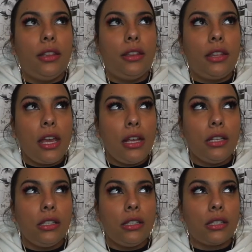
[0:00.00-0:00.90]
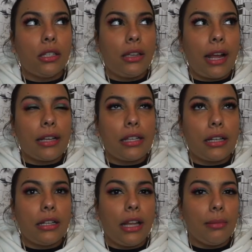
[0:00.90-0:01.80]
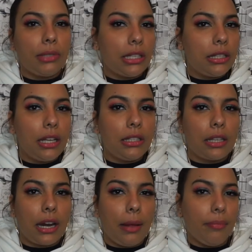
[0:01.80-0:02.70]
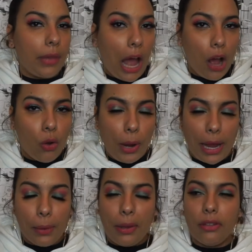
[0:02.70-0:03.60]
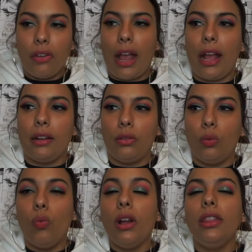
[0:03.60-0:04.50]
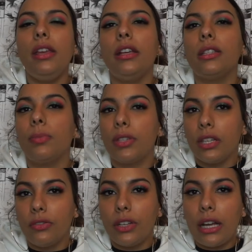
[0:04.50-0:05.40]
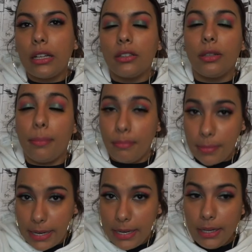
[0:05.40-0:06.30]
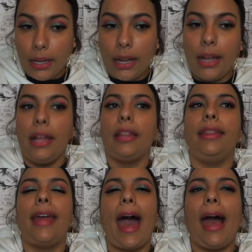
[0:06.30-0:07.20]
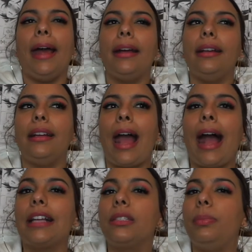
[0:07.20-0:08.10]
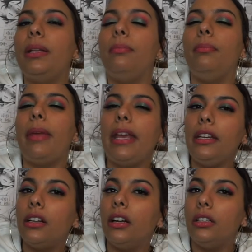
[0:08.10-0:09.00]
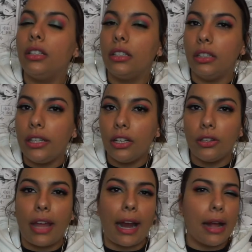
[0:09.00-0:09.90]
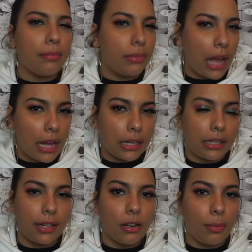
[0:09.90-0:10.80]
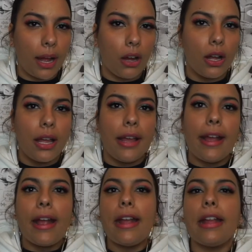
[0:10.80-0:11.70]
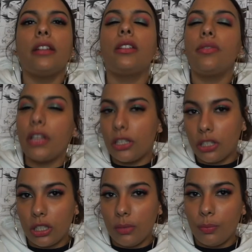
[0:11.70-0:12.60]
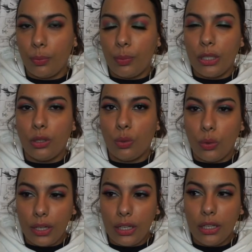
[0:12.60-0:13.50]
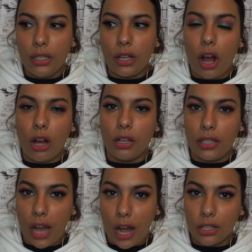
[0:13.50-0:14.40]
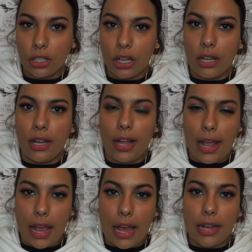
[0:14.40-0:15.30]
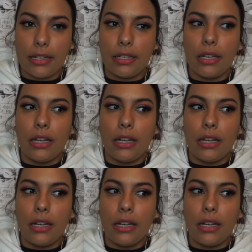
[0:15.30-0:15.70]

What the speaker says: things, like I said, Clamp does things that I'm not okay with. And one thing in specific to me that has been made unclear that I'm not clear about is the relationship between Yasha and